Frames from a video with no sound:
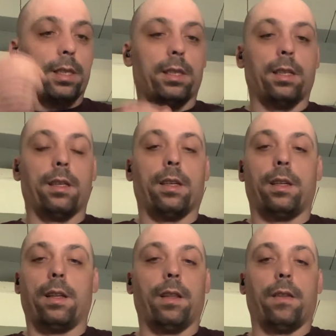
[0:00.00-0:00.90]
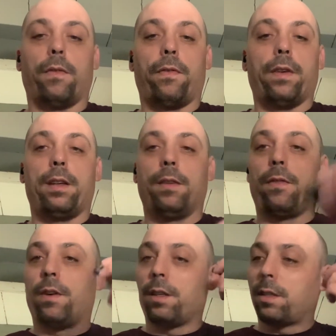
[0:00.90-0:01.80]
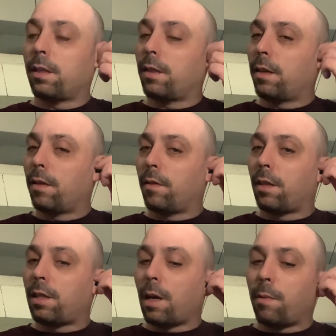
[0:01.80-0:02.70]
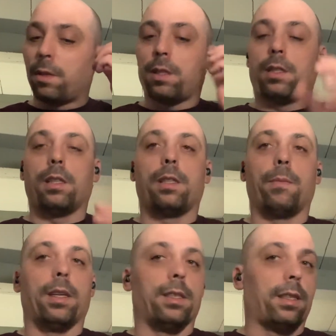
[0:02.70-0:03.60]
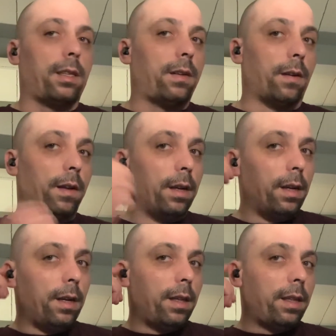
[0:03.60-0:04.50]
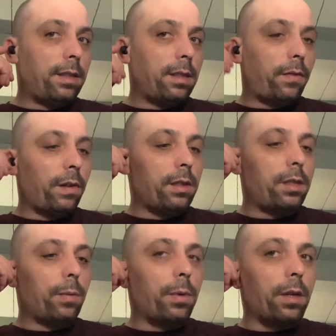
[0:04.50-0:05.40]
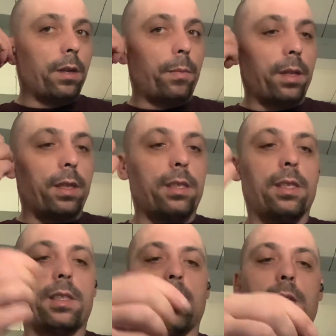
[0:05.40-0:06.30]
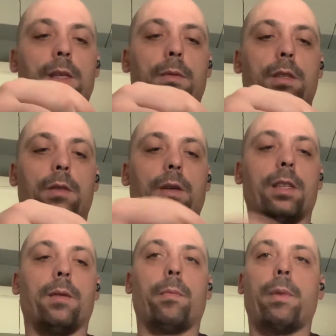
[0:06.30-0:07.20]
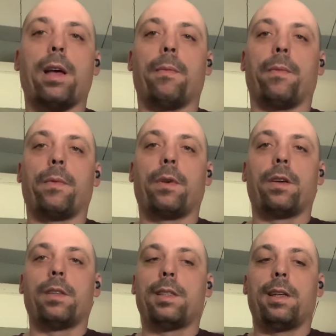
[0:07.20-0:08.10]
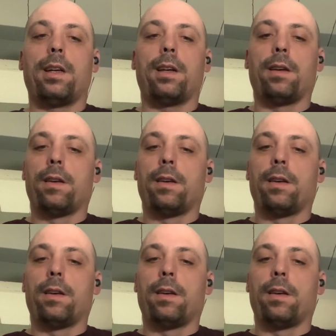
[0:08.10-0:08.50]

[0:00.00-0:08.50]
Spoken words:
and the fit and function of the Jabras is just amazing, you know. They just feel super good, but it's the same situation. Bam, goes in there.